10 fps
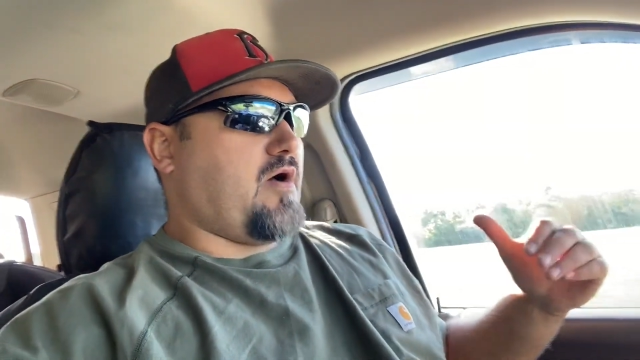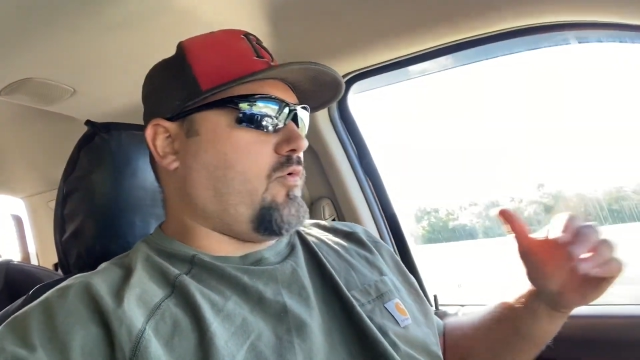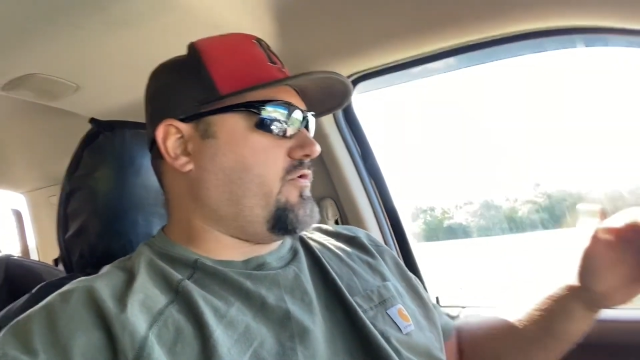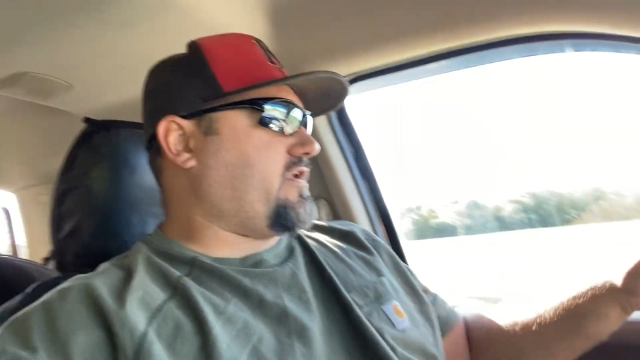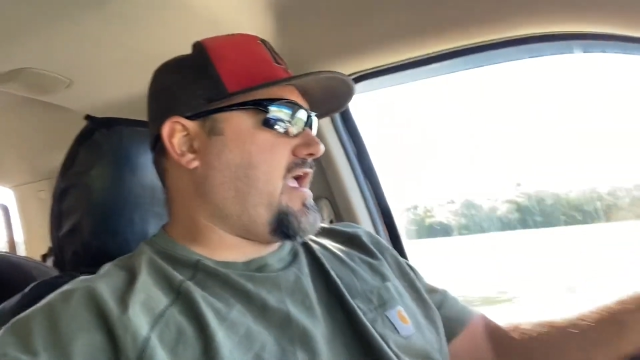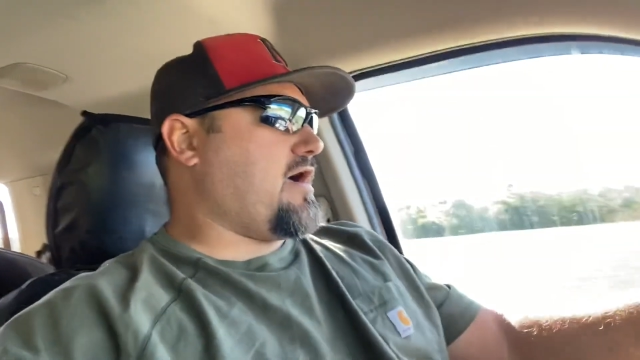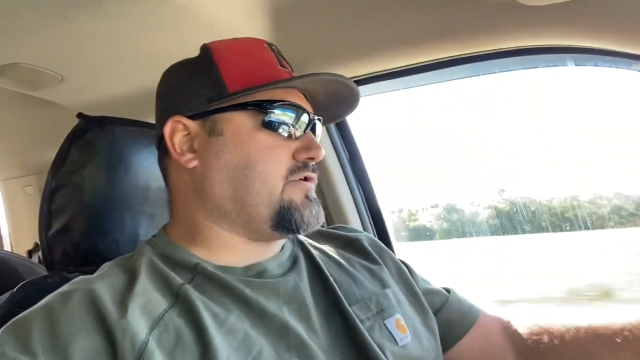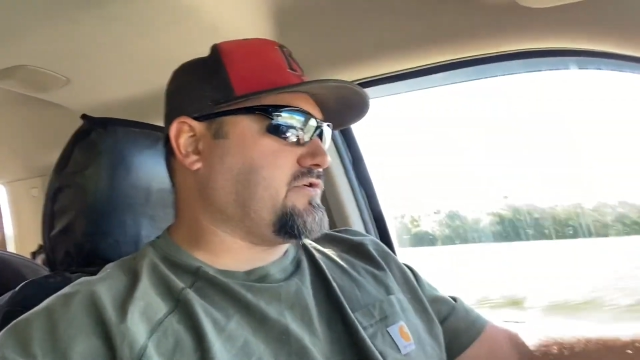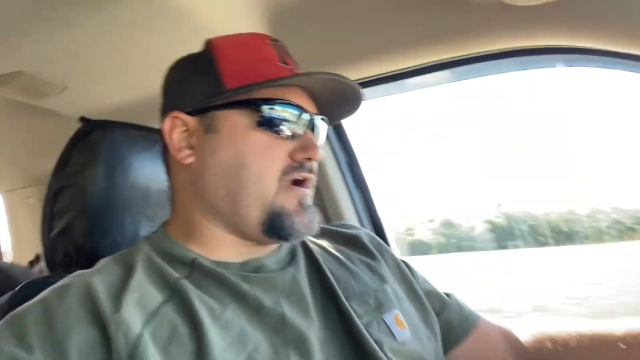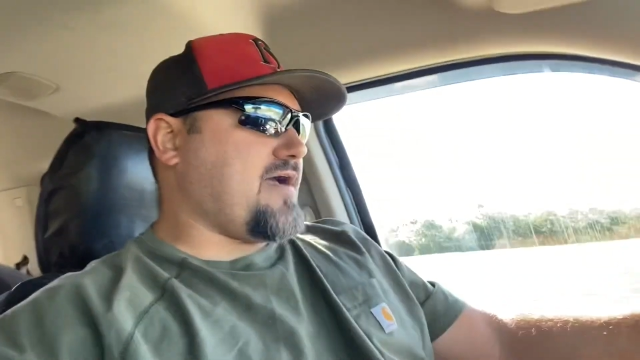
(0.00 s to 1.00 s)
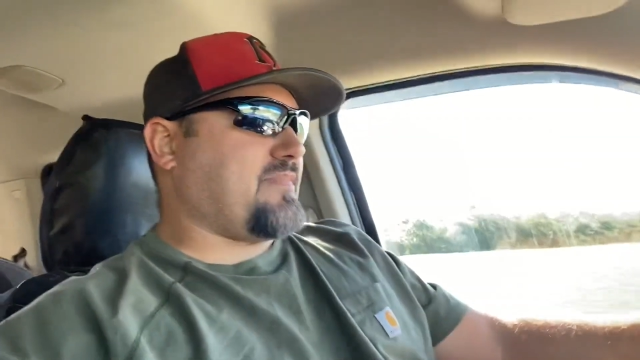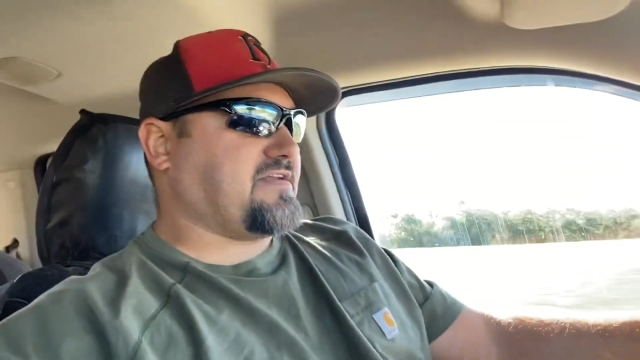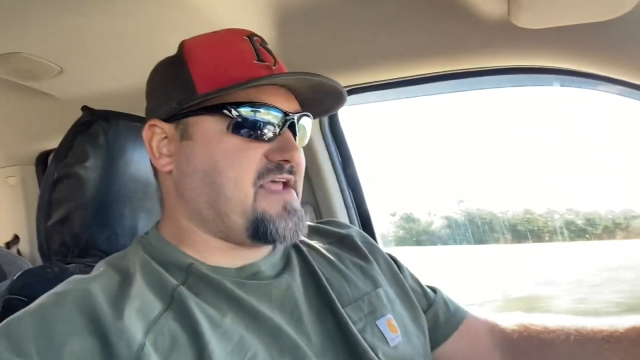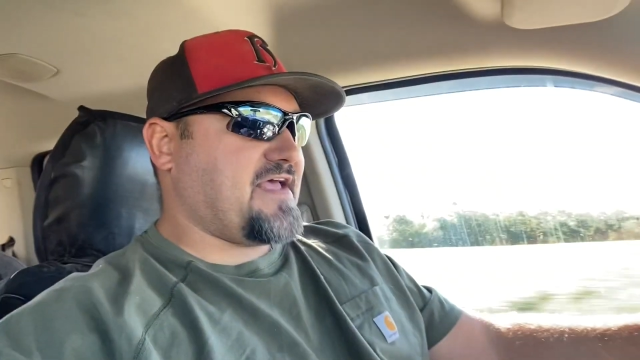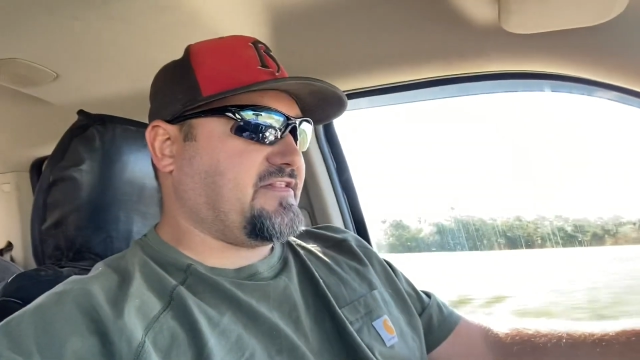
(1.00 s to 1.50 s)
where the cows are at, my
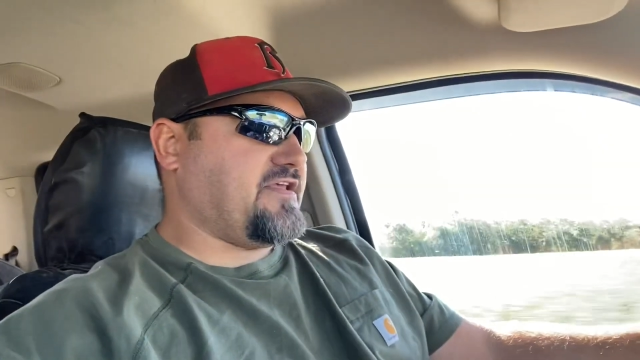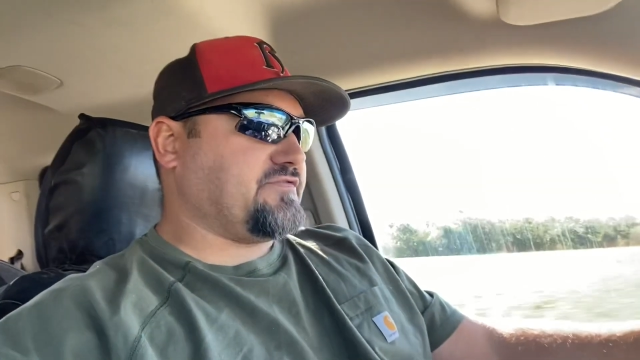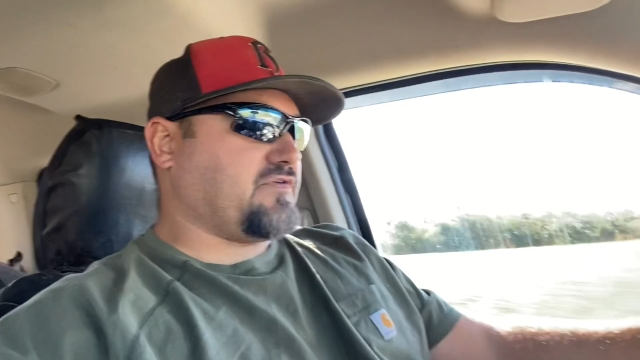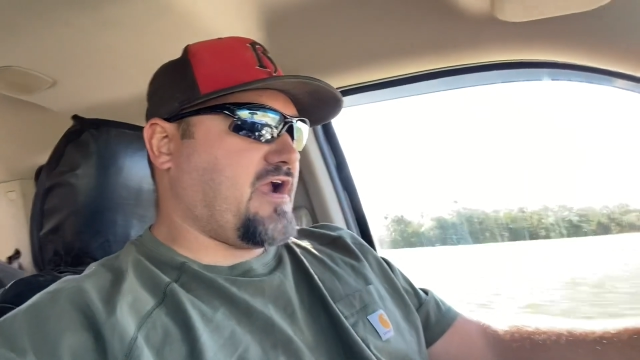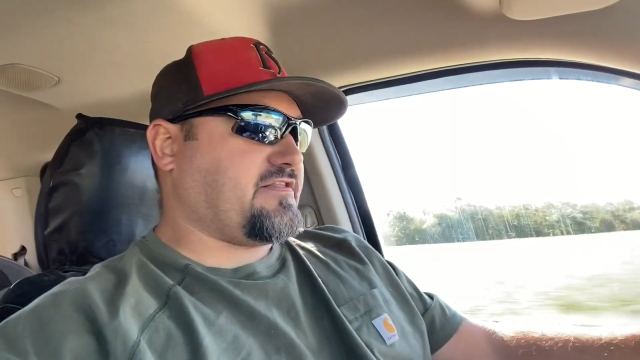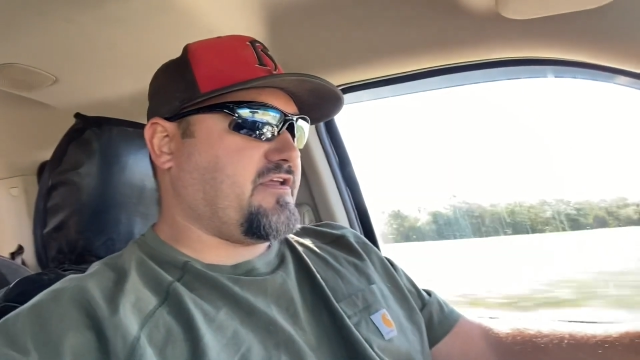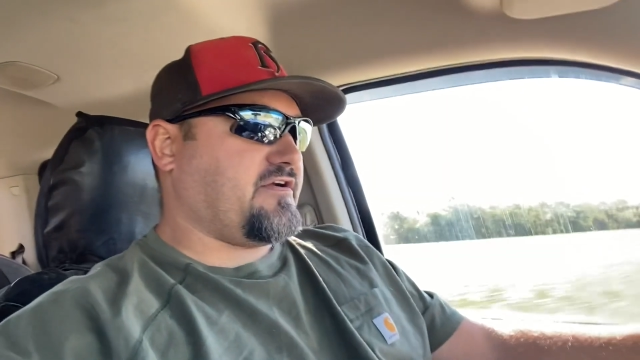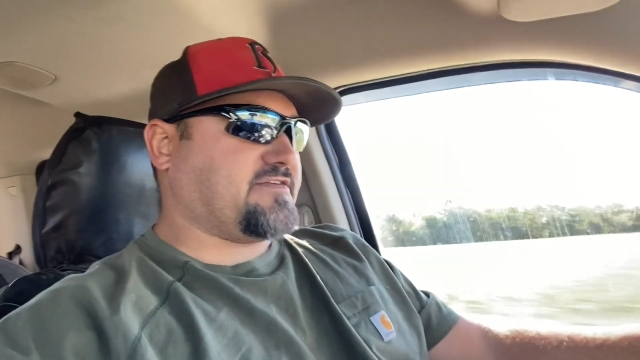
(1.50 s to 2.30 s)
dad lives right there.